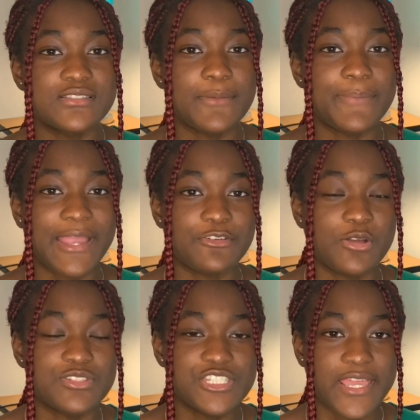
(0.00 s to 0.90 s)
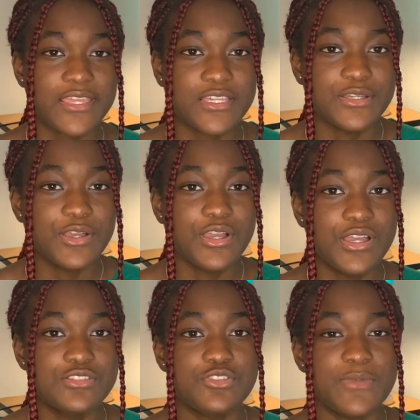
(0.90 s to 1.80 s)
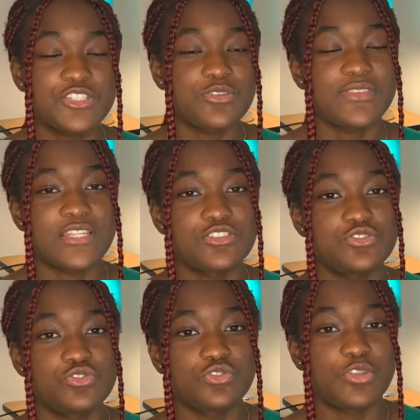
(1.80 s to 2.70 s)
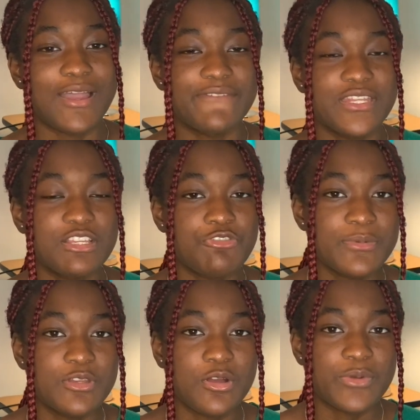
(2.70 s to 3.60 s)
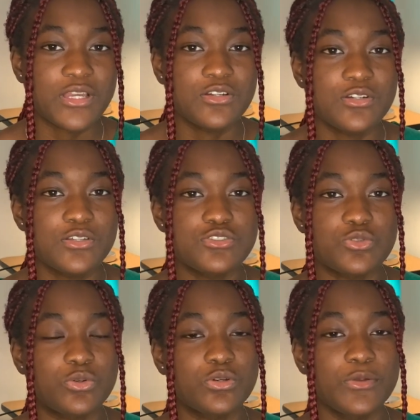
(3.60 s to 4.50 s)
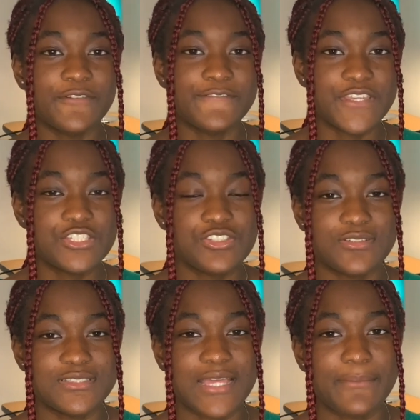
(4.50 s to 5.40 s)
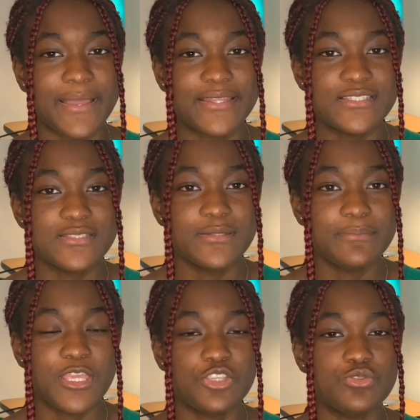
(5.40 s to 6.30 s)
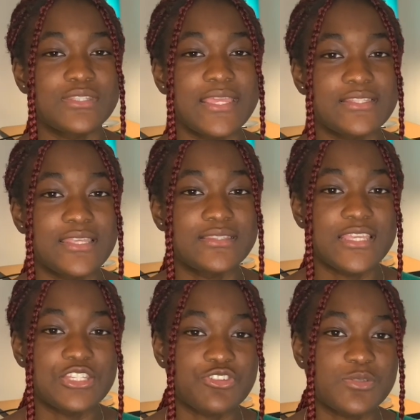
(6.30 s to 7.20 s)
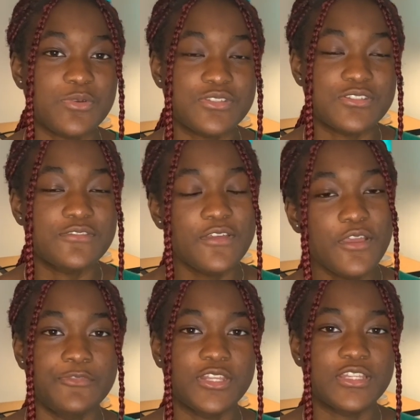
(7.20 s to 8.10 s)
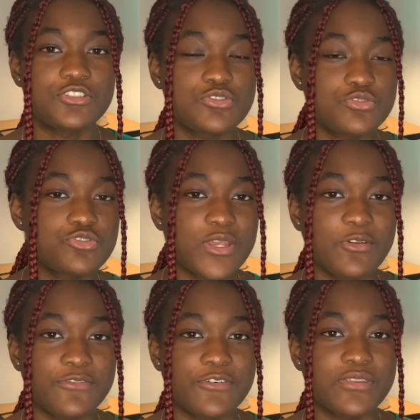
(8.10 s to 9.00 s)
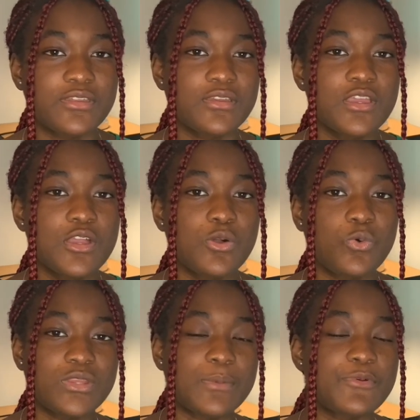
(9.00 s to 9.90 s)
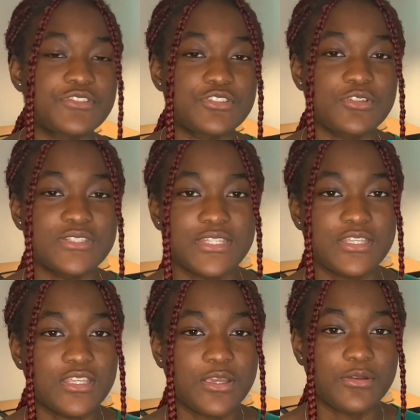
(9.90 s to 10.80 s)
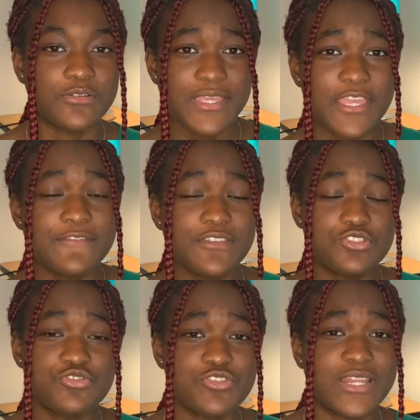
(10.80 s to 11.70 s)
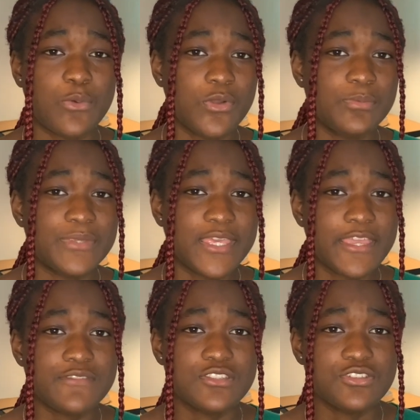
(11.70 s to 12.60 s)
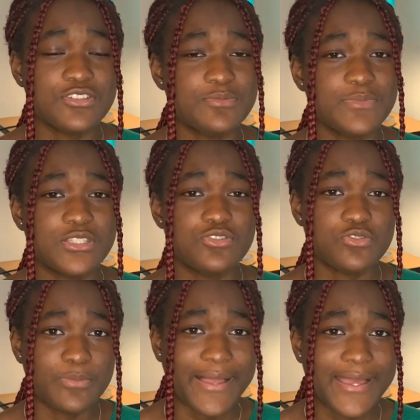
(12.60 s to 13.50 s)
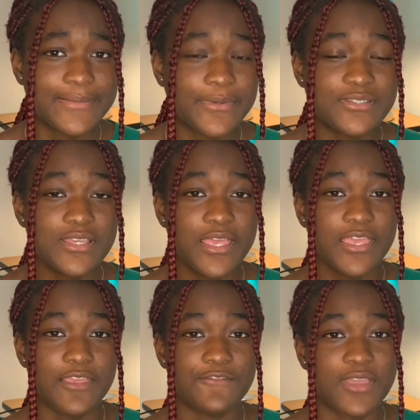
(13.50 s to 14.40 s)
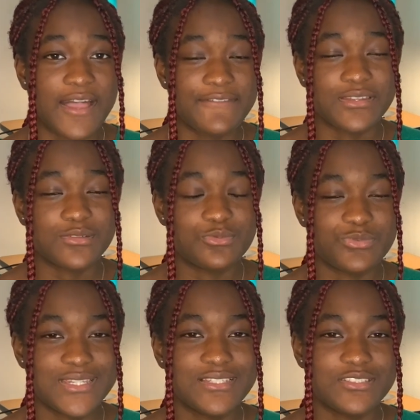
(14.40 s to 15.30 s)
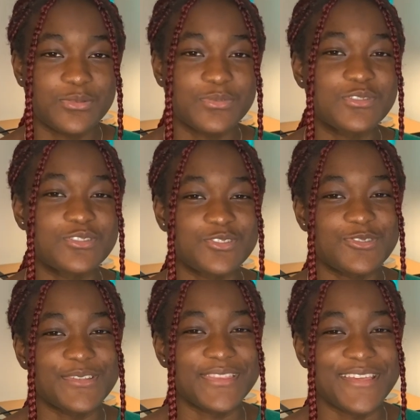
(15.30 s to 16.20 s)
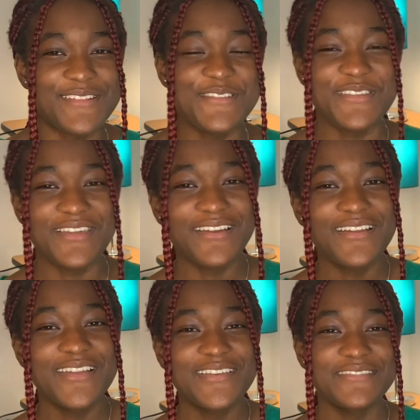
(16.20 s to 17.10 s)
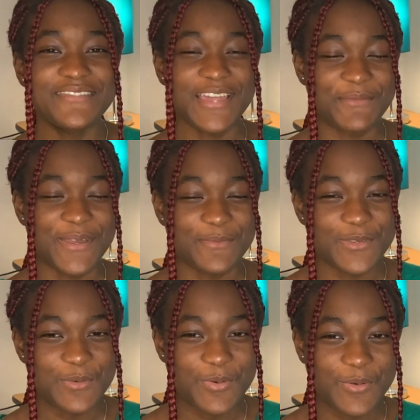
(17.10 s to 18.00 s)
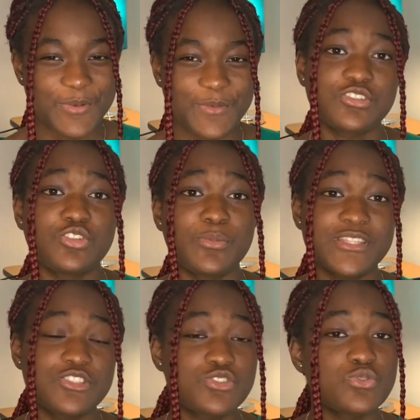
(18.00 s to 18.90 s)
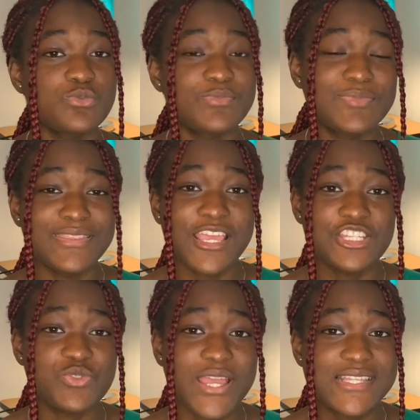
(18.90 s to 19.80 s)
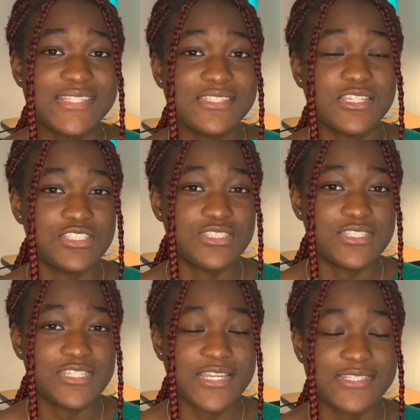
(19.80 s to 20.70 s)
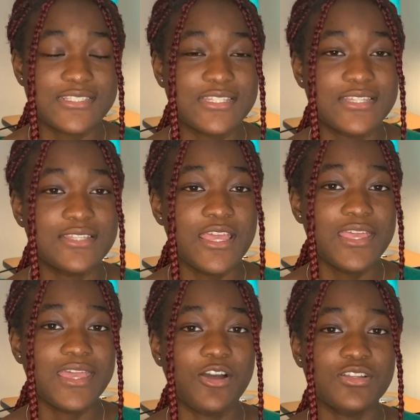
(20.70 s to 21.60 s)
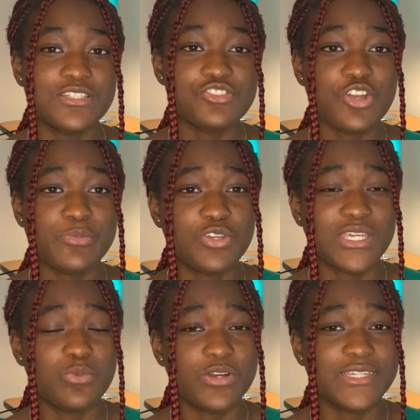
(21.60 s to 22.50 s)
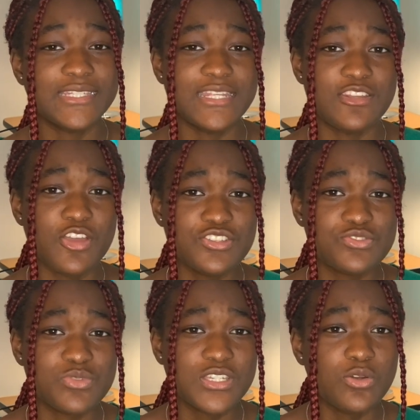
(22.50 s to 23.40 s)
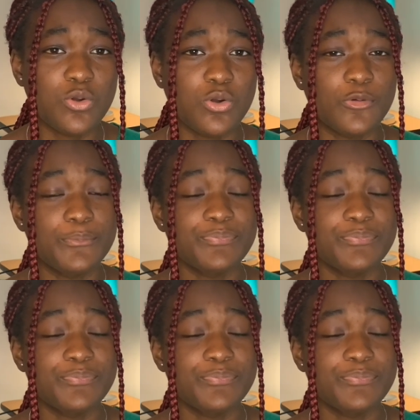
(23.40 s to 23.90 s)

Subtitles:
a background check to make sure that you don't have any criminal records or convictions that might make you a dangerous person for the children or for the older person you're taking care of. If the children are well behaved, it shouldn't be too bad, but if you have really stubborn children, then that might be a problem. So number 2, nursery assistant or teaching assistant. On this job, you can work in a nursery or